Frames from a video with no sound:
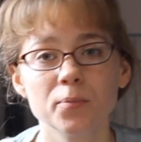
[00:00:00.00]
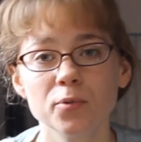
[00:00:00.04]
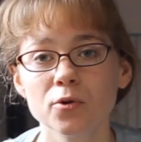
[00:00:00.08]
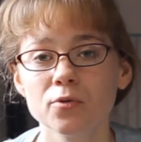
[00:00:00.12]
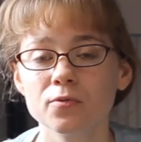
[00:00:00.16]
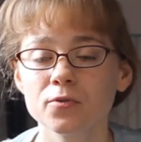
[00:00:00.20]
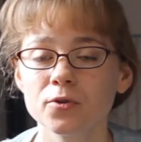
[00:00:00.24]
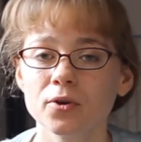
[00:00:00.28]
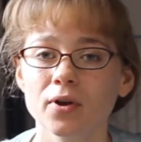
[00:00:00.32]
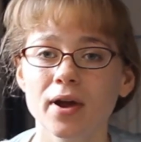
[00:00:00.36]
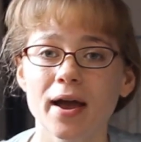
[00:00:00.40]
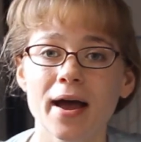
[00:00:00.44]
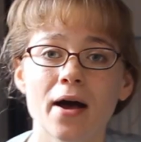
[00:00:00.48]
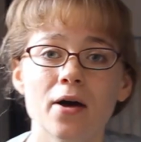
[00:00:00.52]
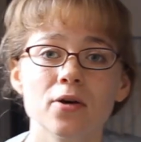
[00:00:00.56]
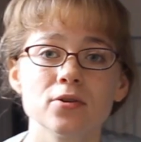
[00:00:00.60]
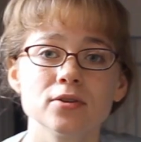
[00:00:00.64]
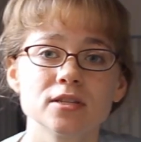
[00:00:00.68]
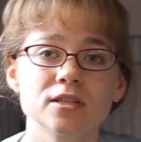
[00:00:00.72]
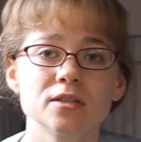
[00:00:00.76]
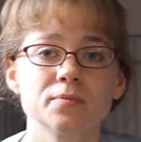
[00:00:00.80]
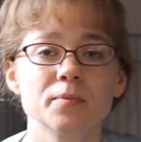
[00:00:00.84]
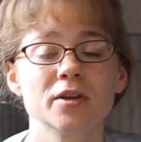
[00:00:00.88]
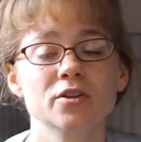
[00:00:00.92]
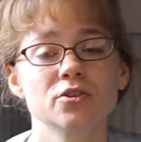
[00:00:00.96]
proof your
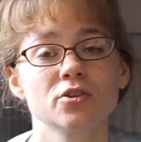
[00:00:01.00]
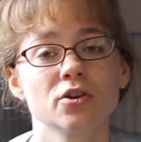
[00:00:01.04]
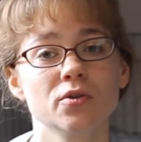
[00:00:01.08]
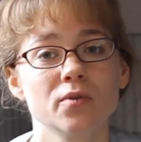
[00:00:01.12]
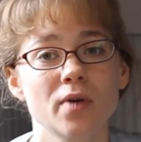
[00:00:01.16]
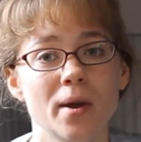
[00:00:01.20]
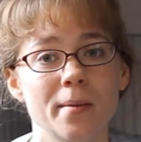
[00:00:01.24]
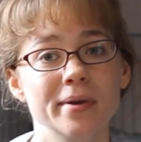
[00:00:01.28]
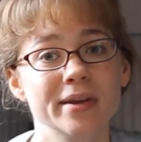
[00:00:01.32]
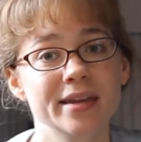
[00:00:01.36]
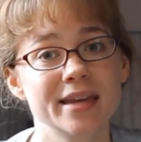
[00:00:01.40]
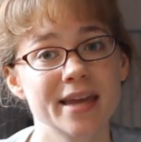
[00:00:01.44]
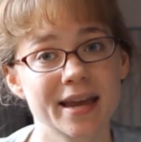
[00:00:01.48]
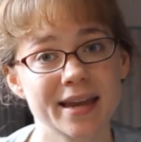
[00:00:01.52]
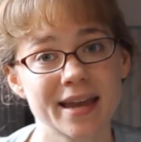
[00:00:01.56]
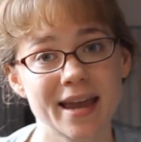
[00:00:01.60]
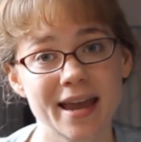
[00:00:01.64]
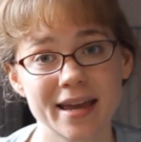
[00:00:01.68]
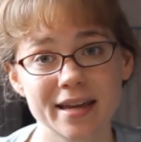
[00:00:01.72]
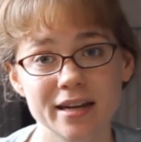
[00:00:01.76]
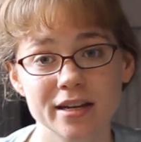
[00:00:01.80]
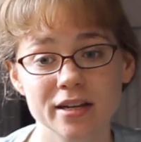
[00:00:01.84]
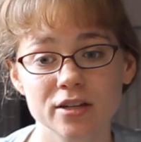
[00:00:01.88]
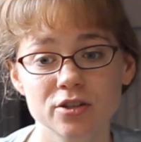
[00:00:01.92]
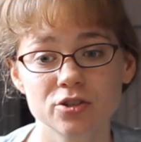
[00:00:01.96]
house to make sure your rabbit can't
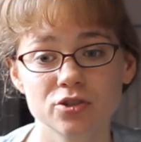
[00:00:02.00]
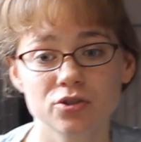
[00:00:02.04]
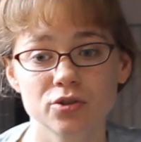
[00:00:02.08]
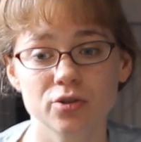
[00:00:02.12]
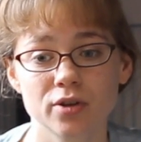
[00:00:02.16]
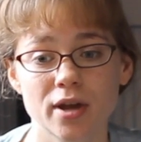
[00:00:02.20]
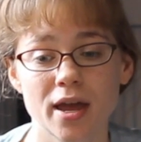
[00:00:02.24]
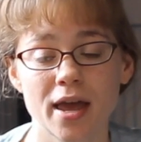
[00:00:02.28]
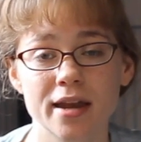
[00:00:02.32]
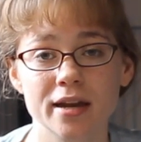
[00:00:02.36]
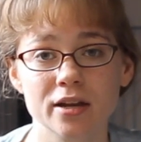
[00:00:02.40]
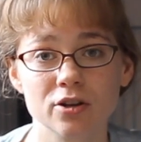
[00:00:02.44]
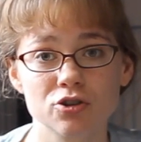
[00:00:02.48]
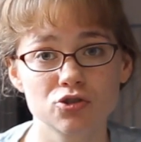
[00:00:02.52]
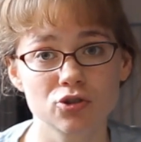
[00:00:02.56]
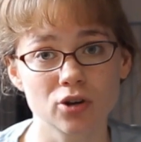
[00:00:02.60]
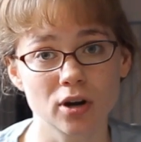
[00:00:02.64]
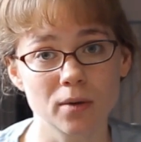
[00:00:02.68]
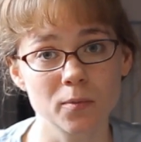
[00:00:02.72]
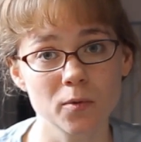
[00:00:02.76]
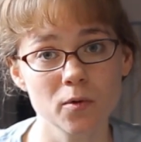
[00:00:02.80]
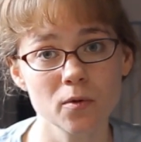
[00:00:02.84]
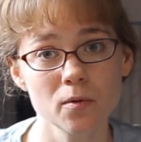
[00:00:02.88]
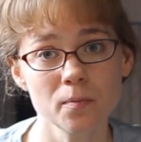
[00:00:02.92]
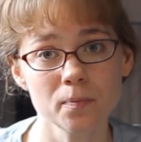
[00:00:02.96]
get in any
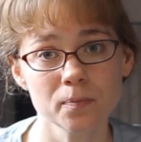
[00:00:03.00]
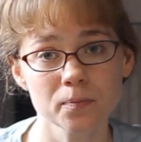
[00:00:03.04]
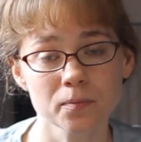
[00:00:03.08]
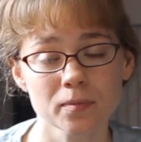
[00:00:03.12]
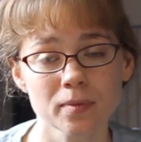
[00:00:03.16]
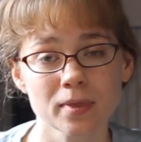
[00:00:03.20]
trouble,